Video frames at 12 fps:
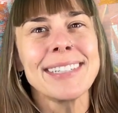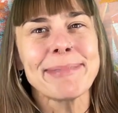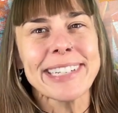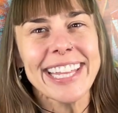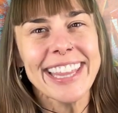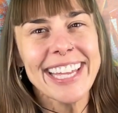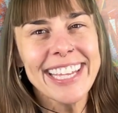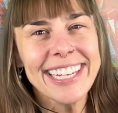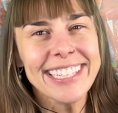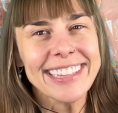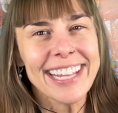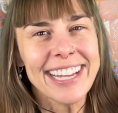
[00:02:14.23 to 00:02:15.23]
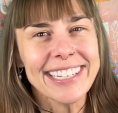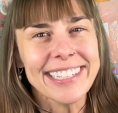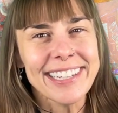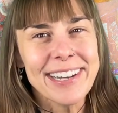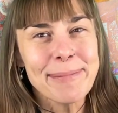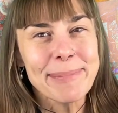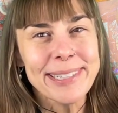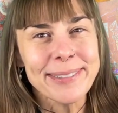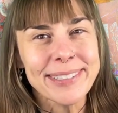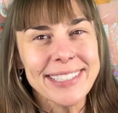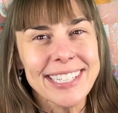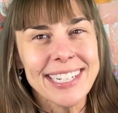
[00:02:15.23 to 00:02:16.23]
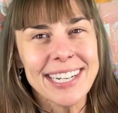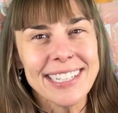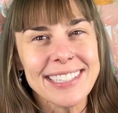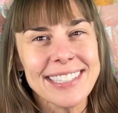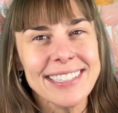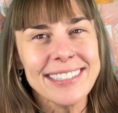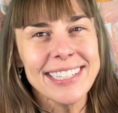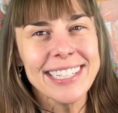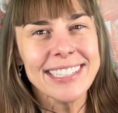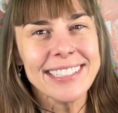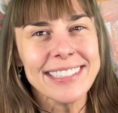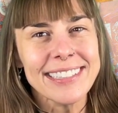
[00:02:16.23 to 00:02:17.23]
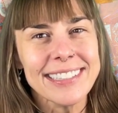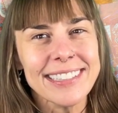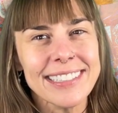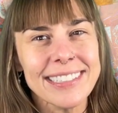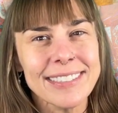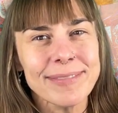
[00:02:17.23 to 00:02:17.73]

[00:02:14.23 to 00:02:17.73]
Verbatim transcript: Breathe in and lighten up. It's really not serious.